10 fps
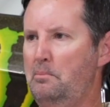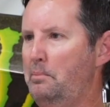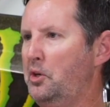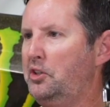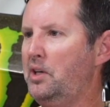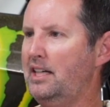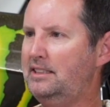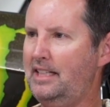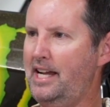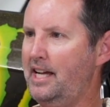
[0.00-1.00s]

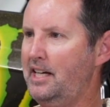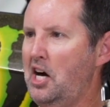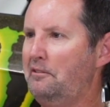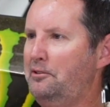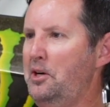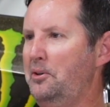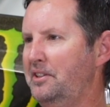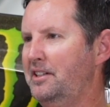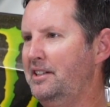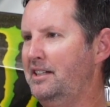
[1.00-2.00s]
motocross and off-road.
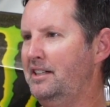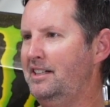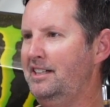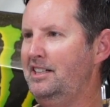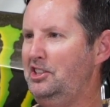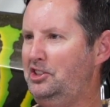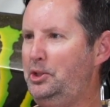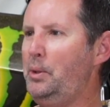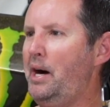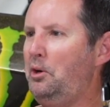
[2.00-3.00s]
Yeah.
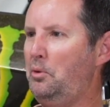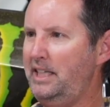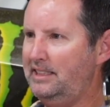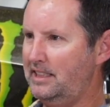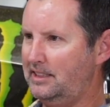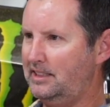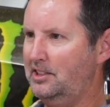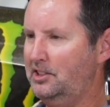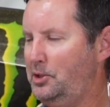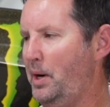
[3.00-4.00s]
Two hour races,
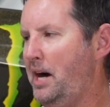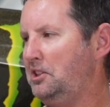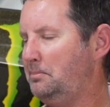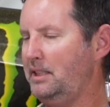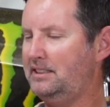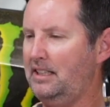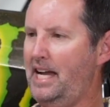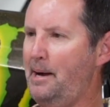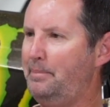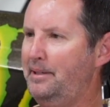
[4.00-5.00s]
two hours plus a
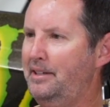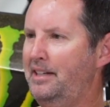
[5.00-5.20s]
lap.